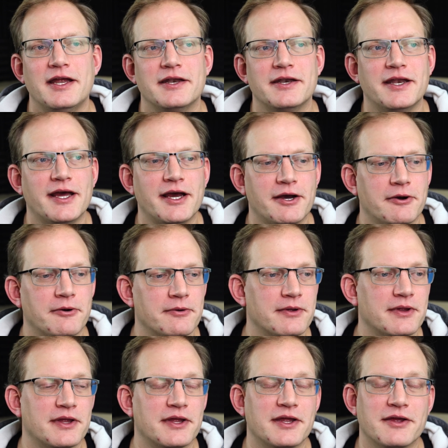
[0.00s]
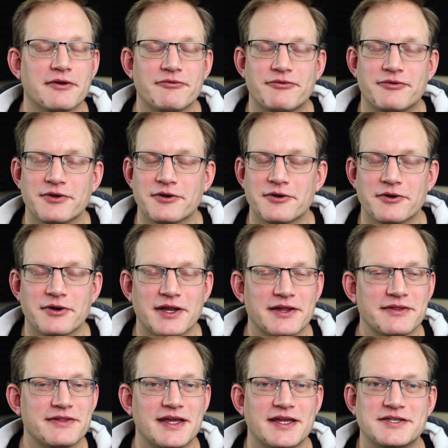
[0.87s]
Now, if you're
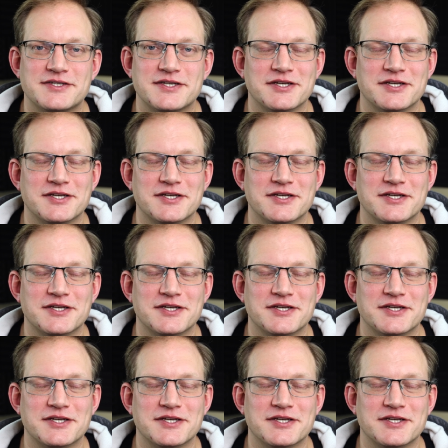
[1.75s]
in that